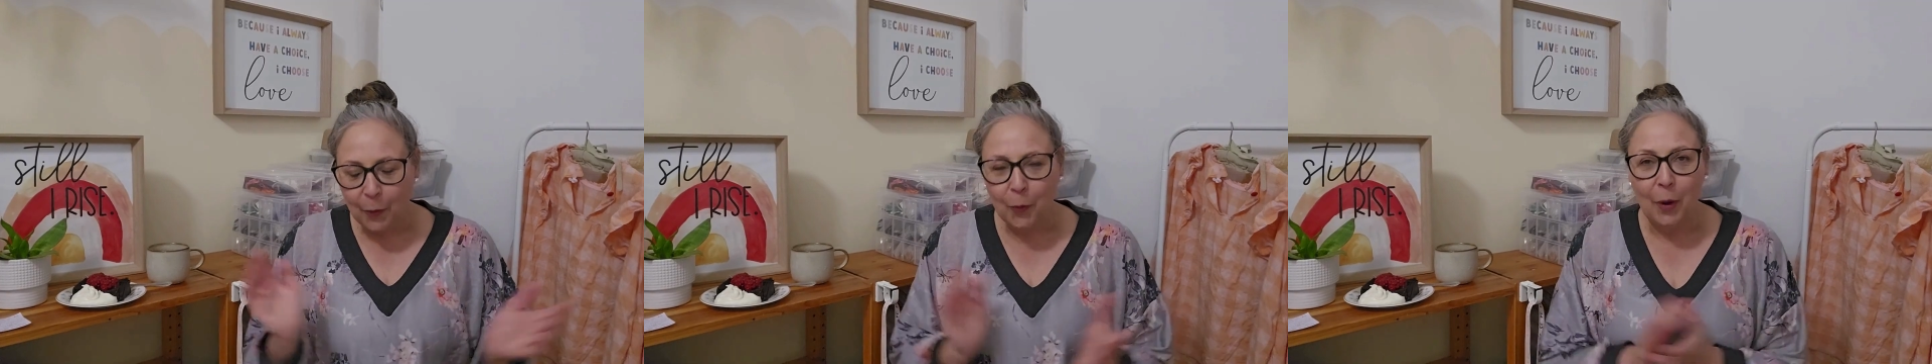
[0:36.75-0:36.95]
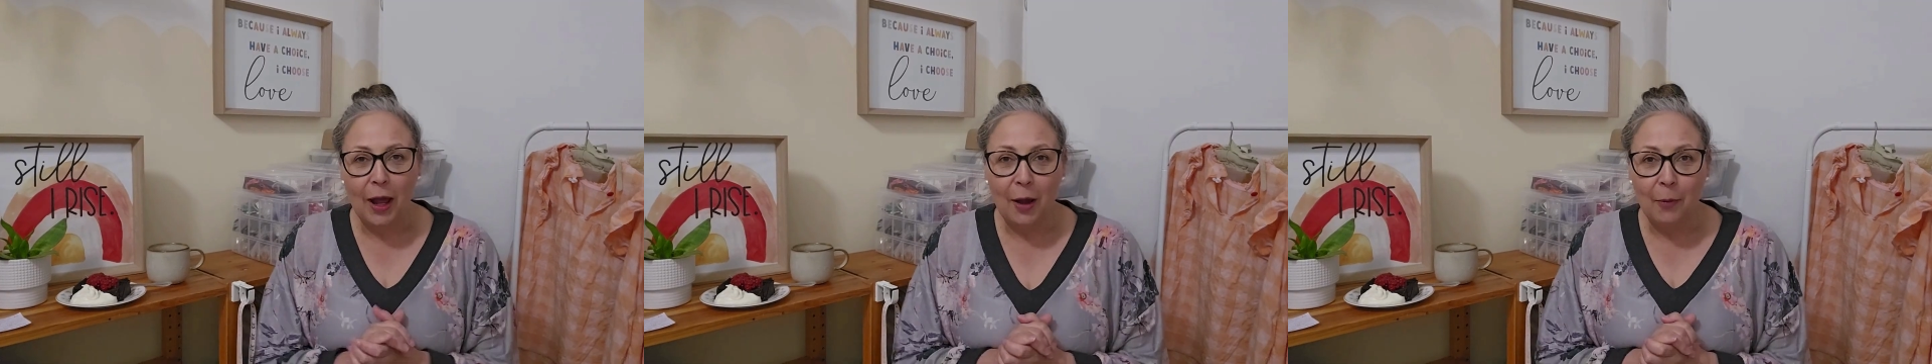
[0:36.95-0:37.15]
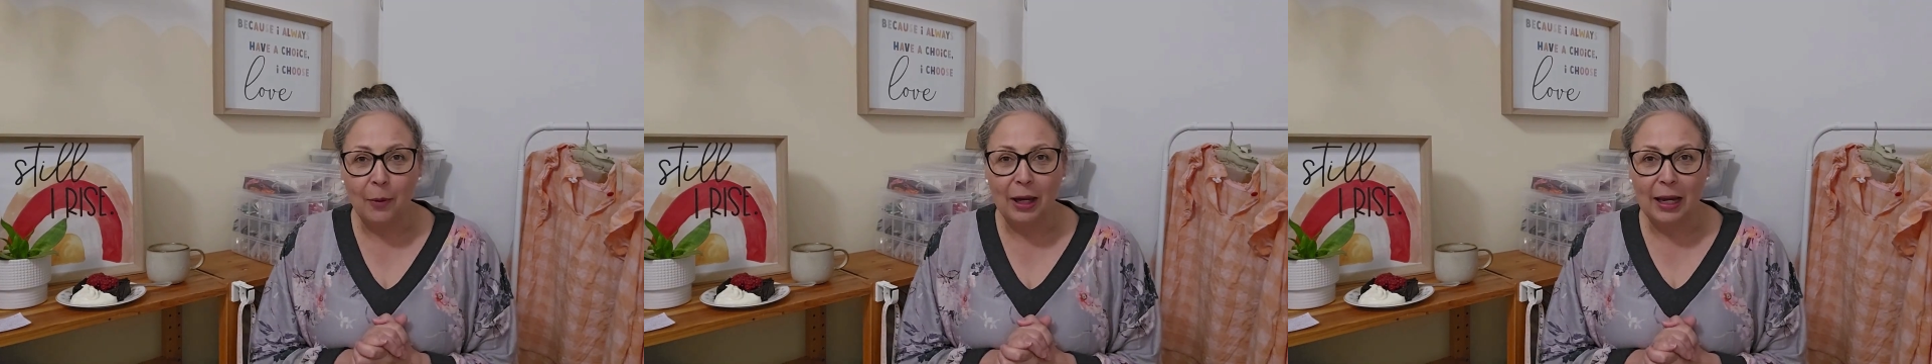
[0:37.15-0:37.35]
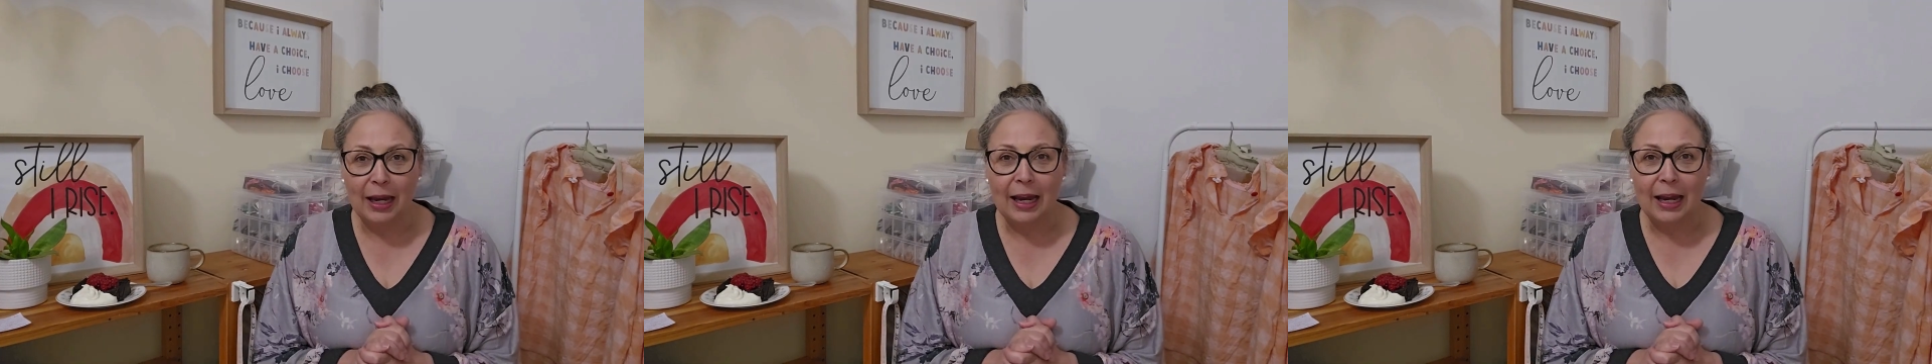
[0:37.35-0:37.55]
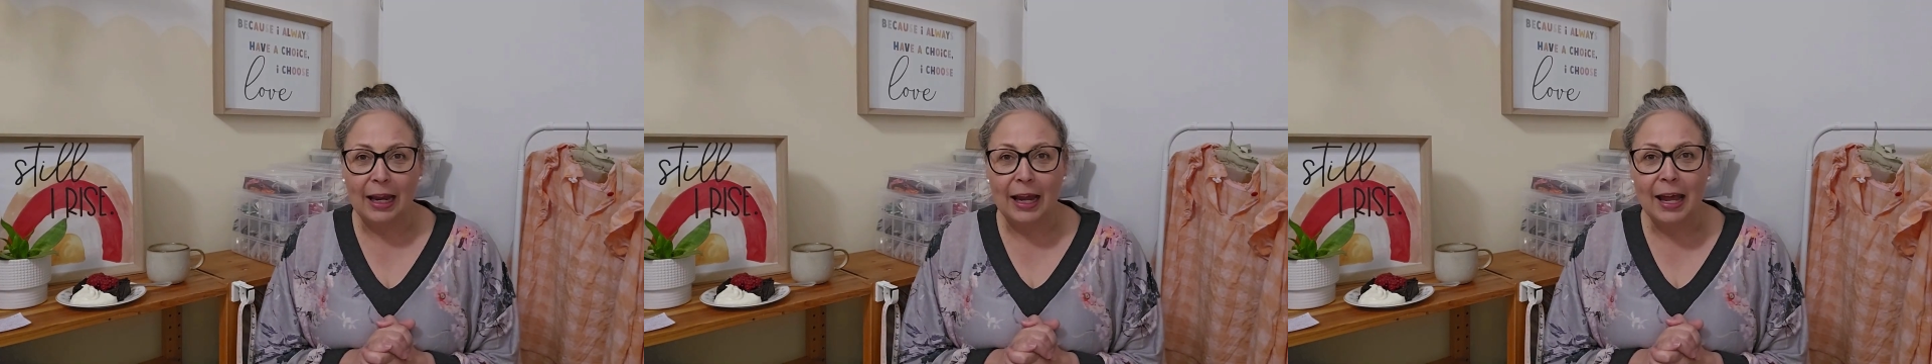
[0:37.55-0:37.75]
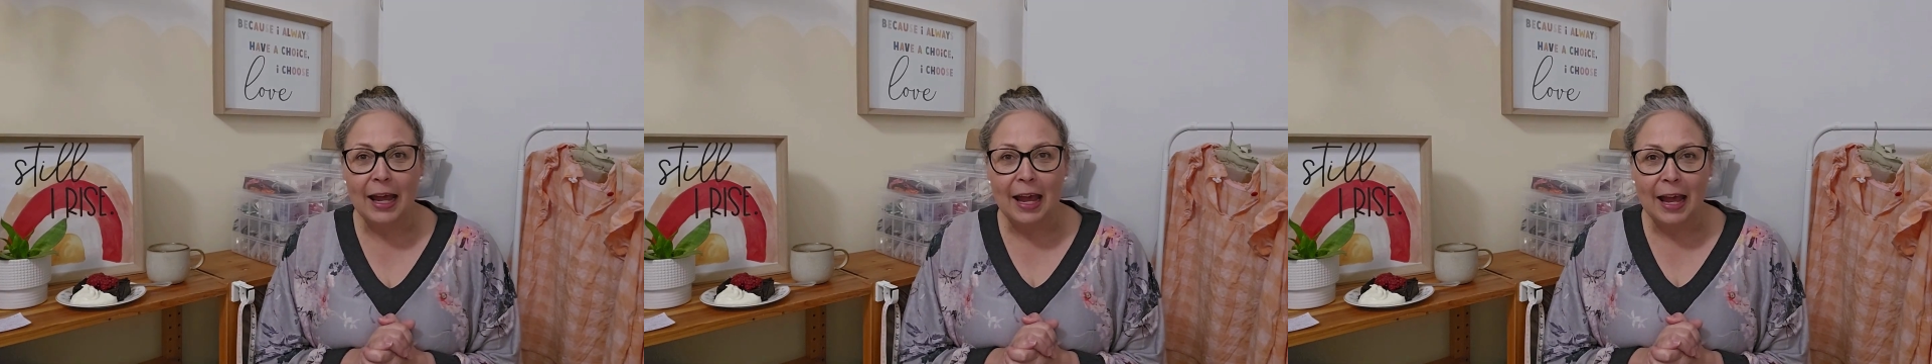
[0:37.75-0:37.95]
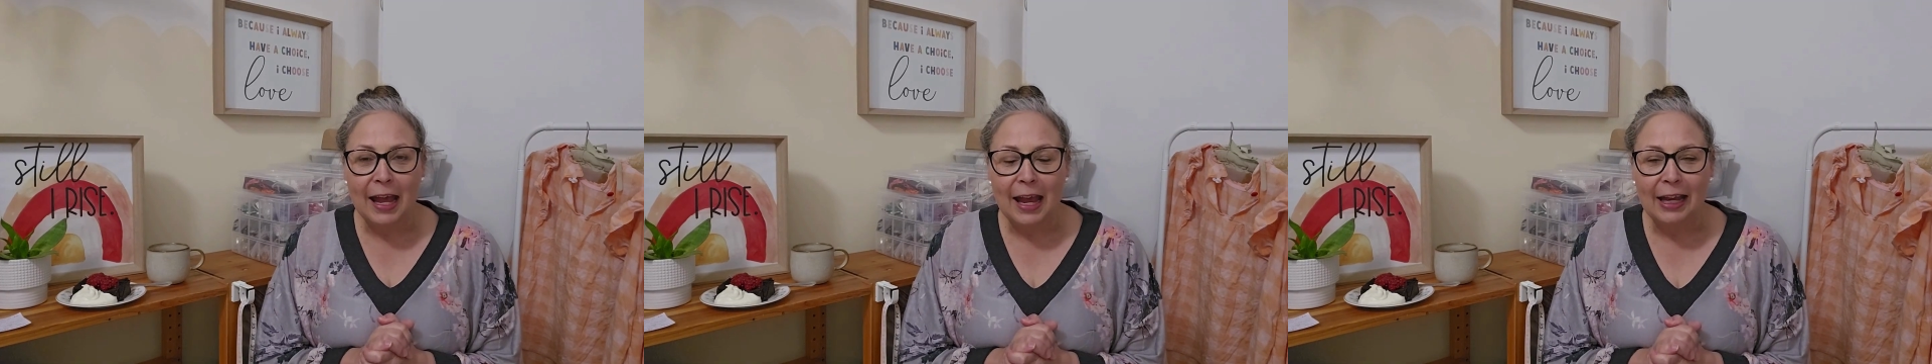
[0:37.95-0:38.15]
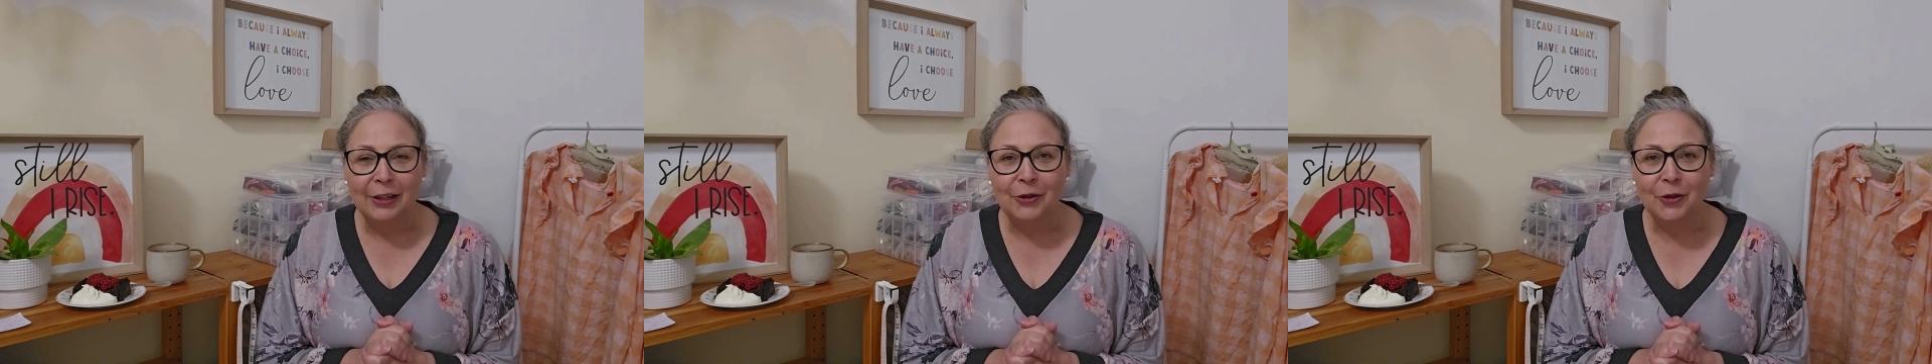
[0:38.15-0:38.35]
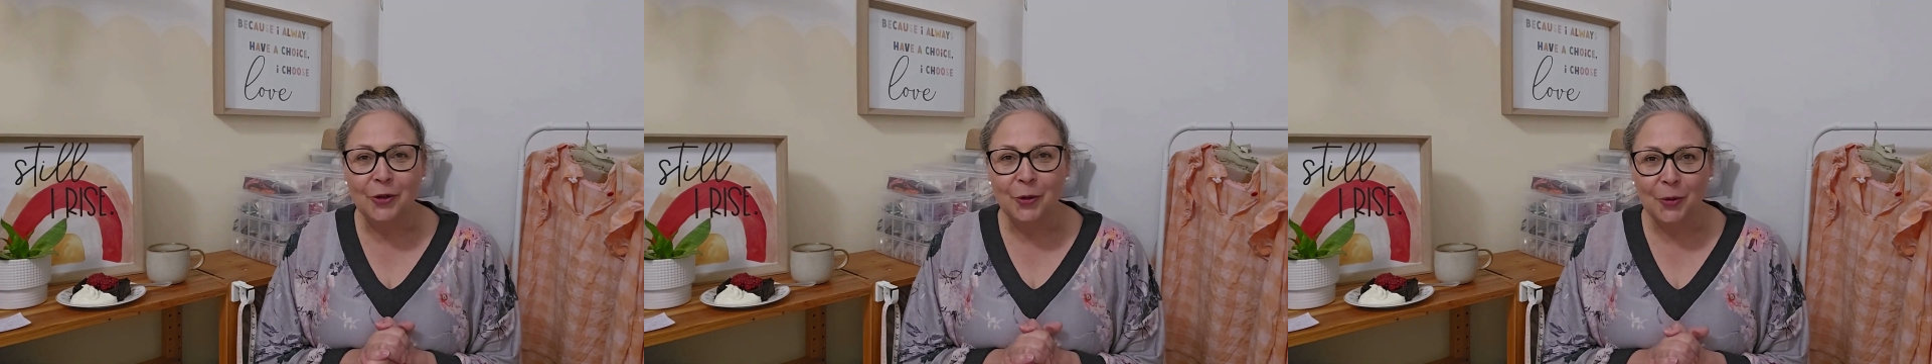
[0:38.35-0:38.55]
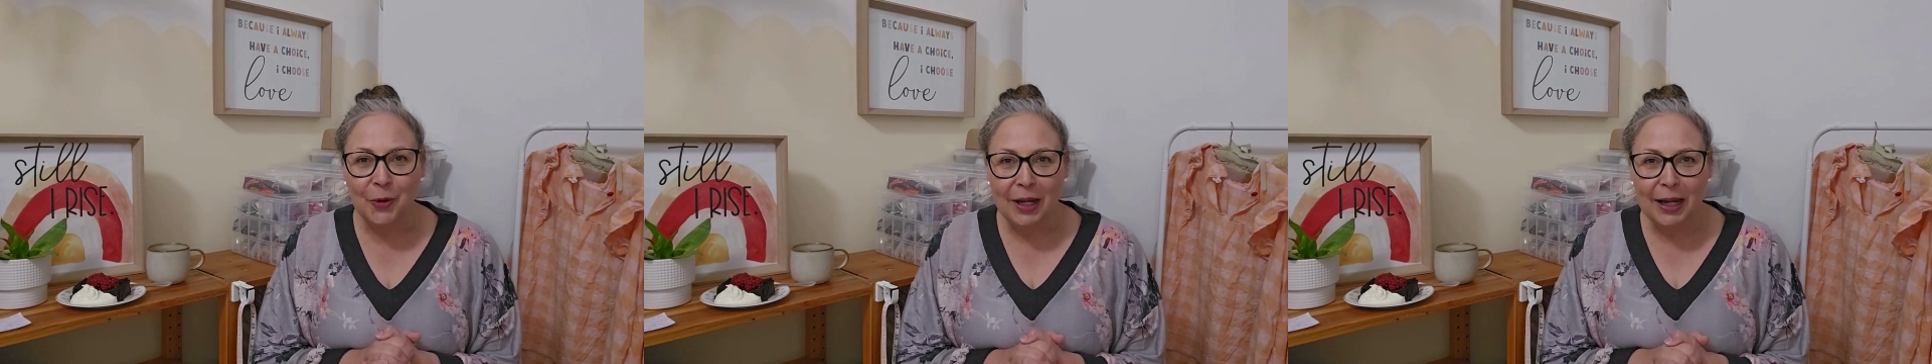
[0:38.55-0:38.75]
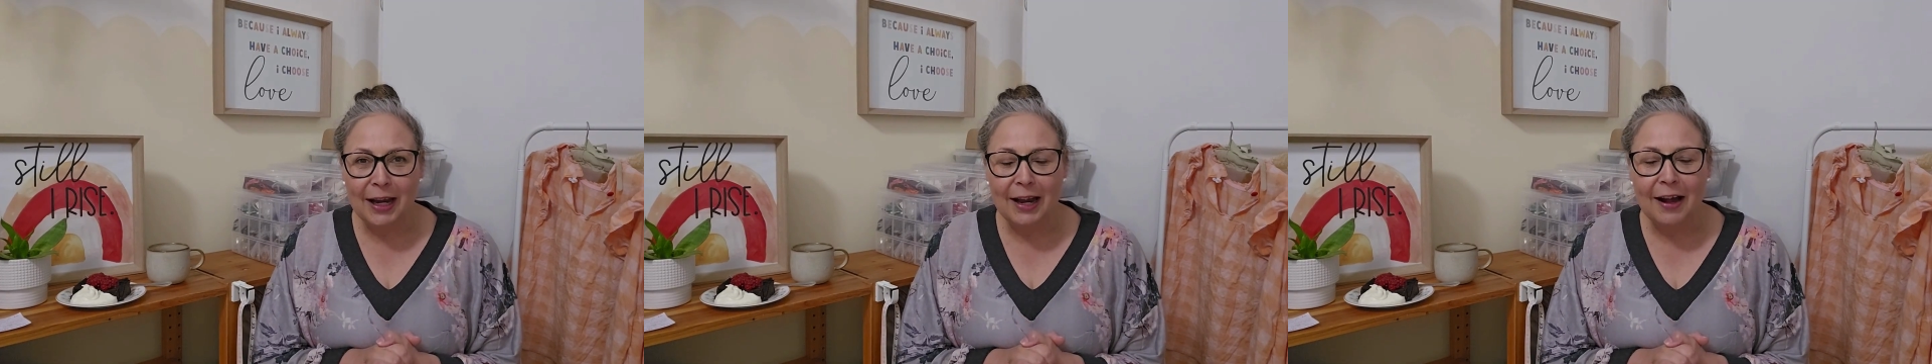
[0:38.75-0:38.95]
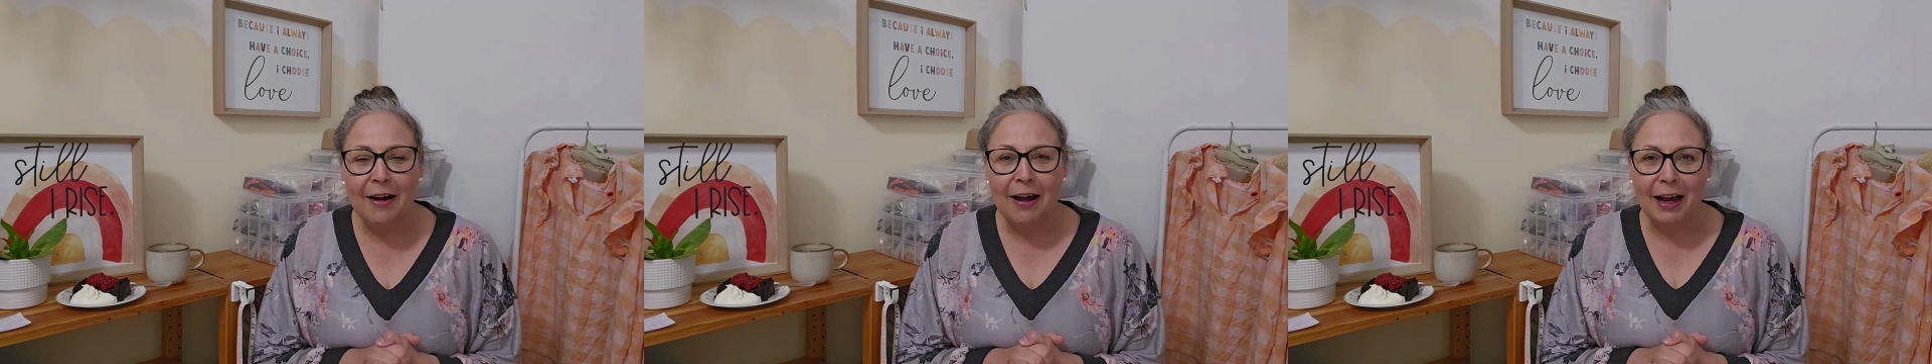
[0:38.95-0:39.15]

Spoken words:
where we enjoy